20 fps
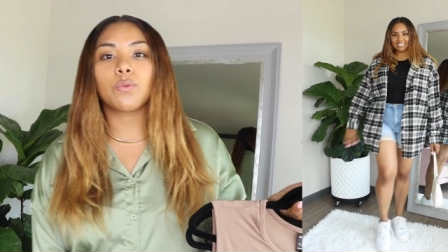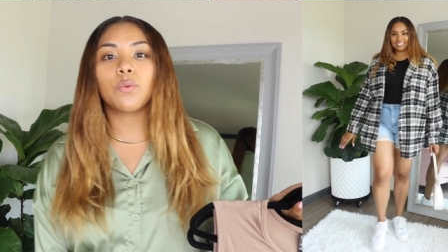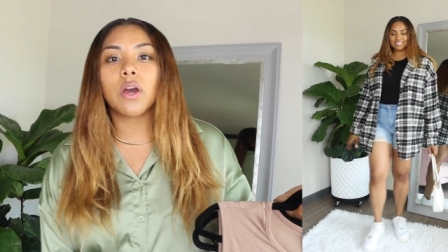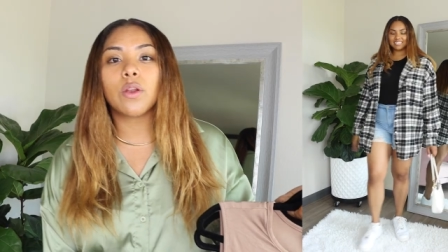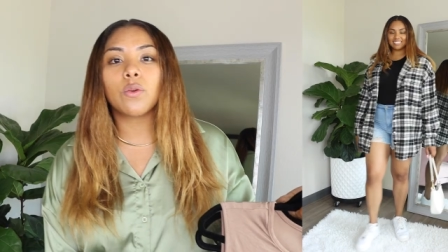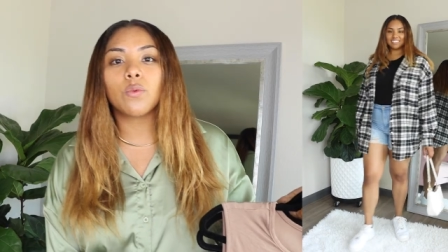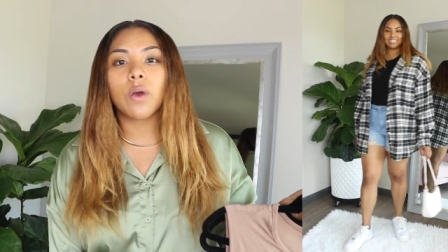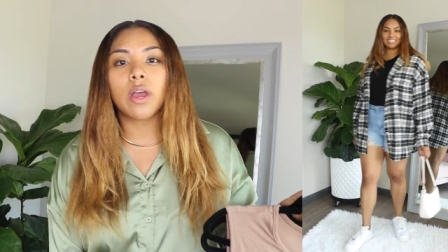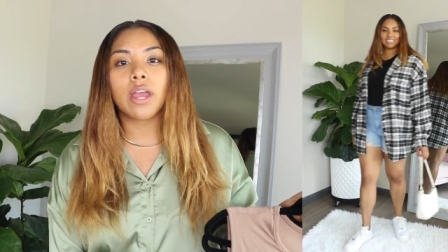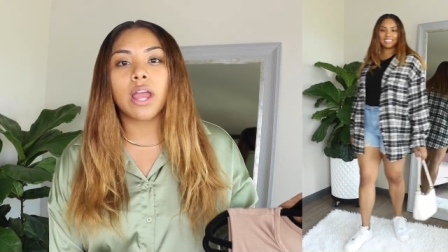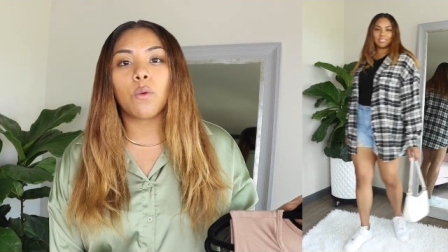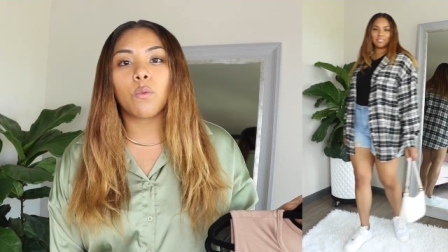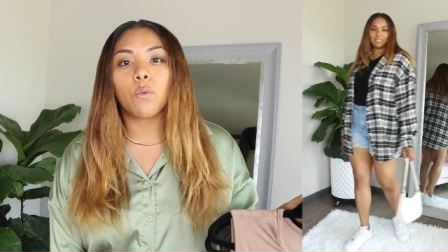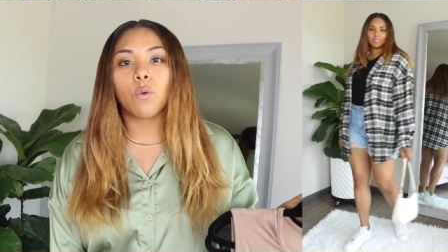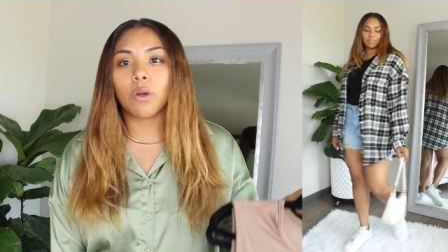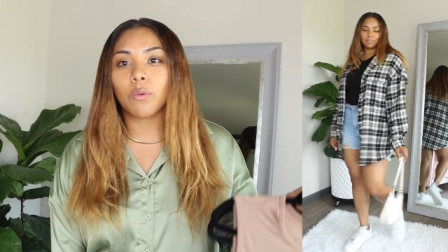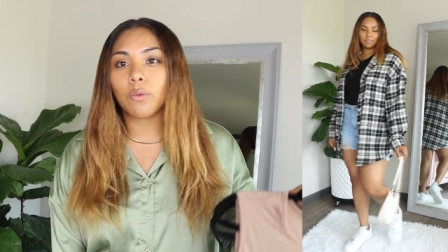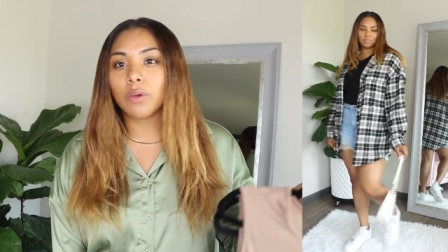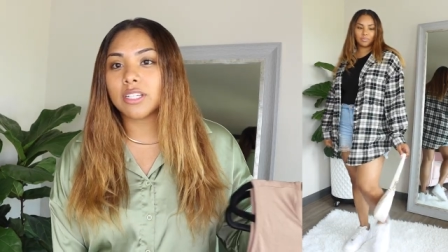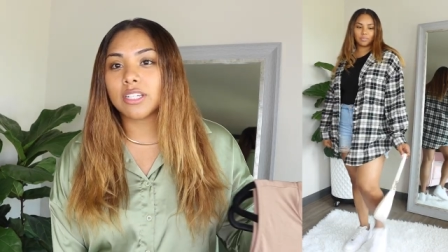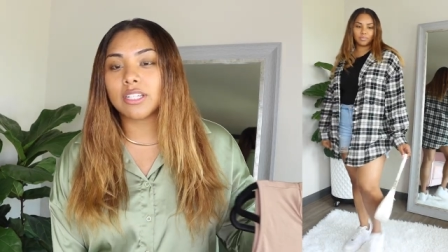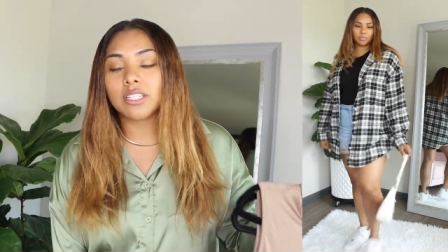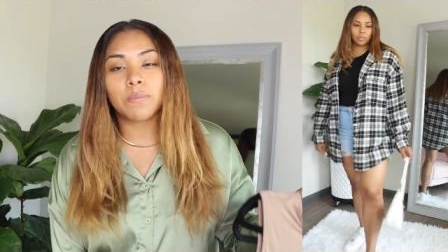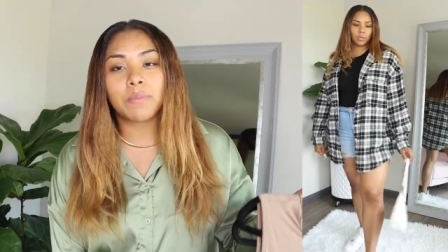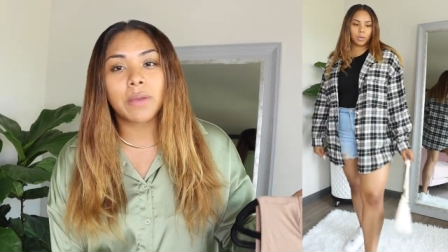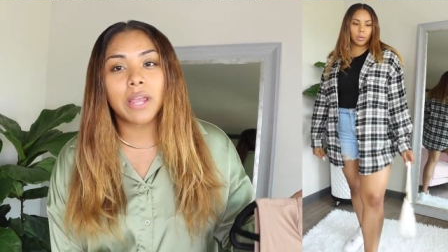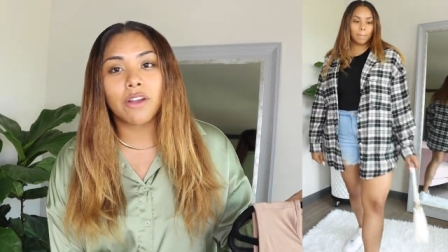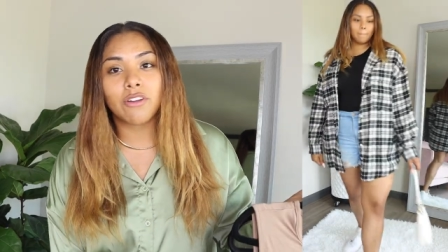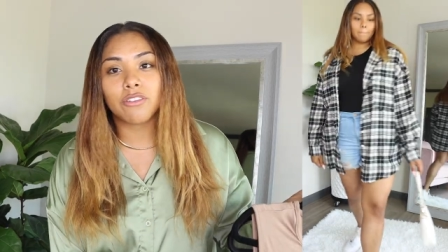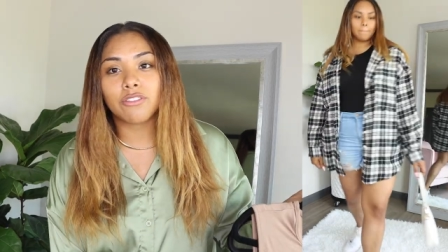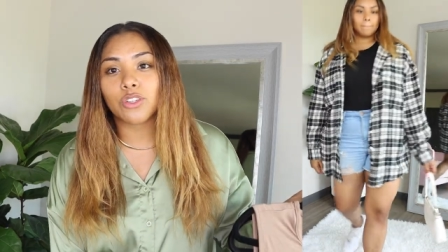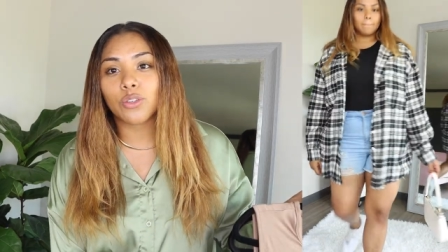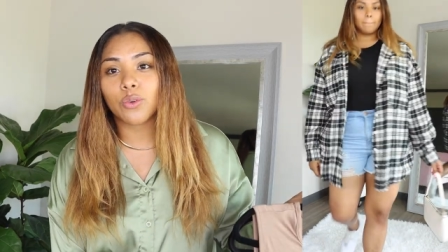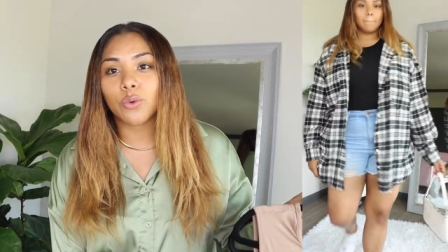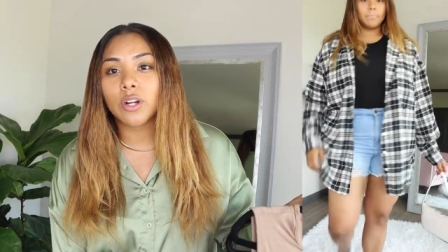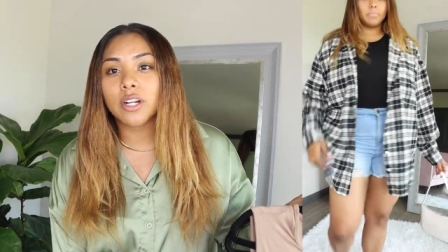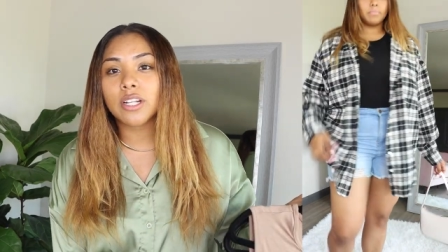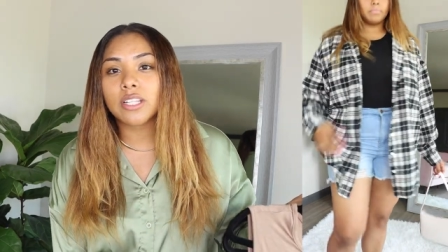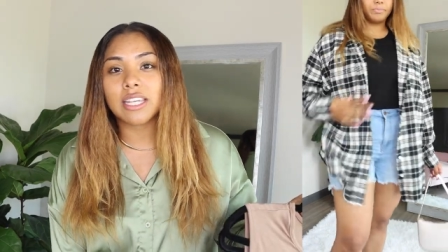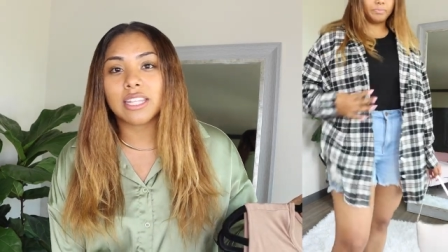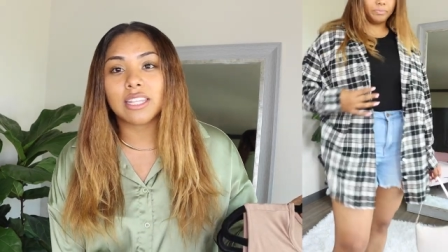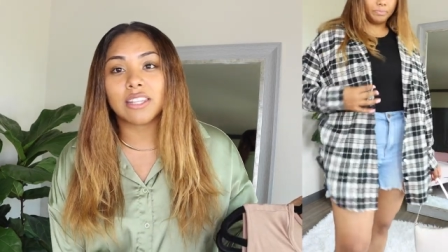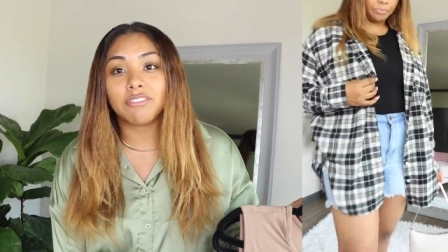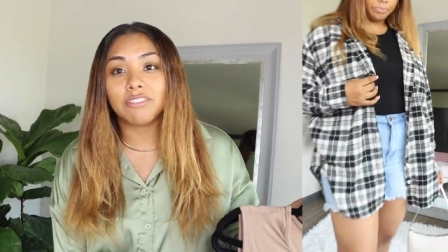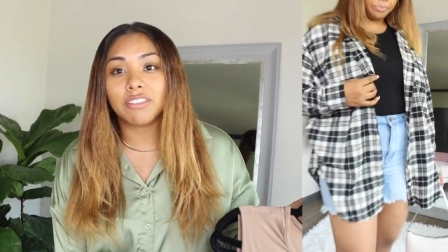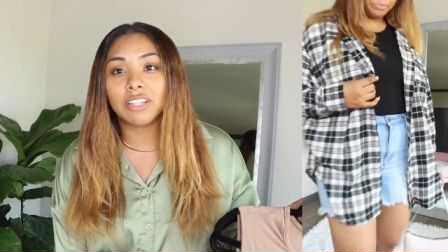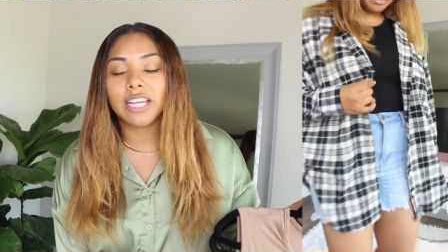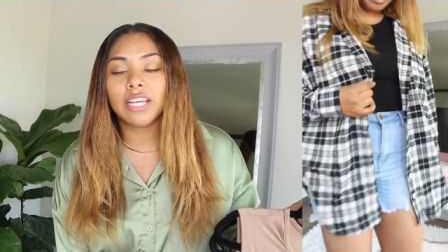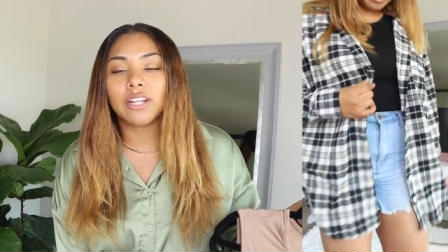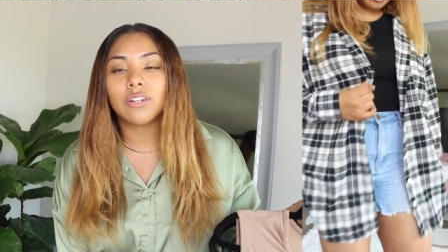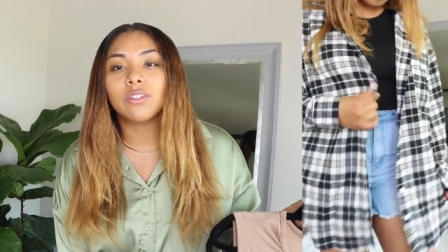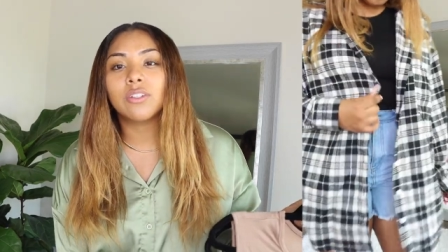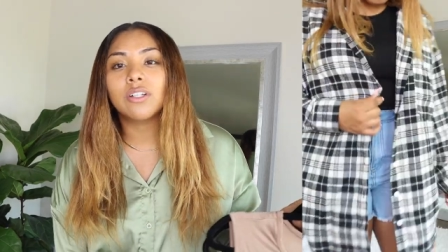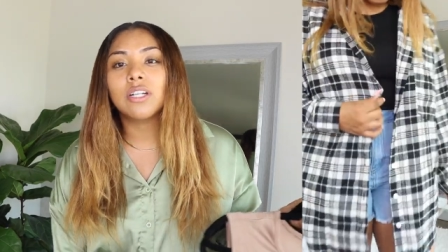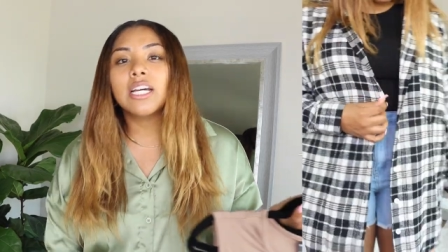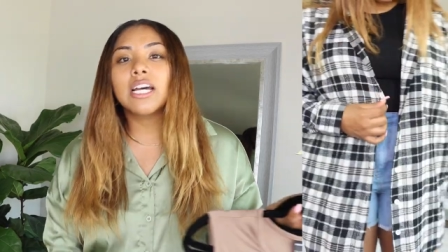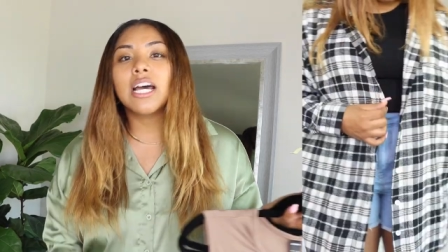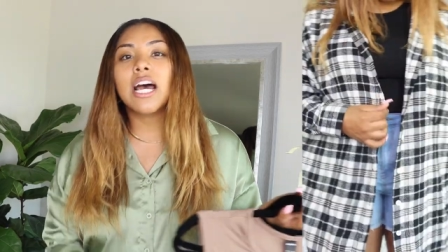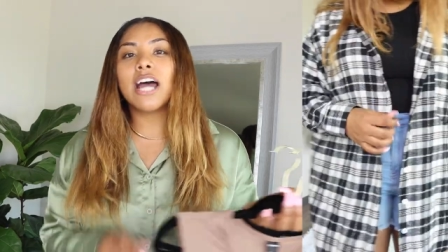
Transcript: one way I wore it with just a pair of shorts in the flannel.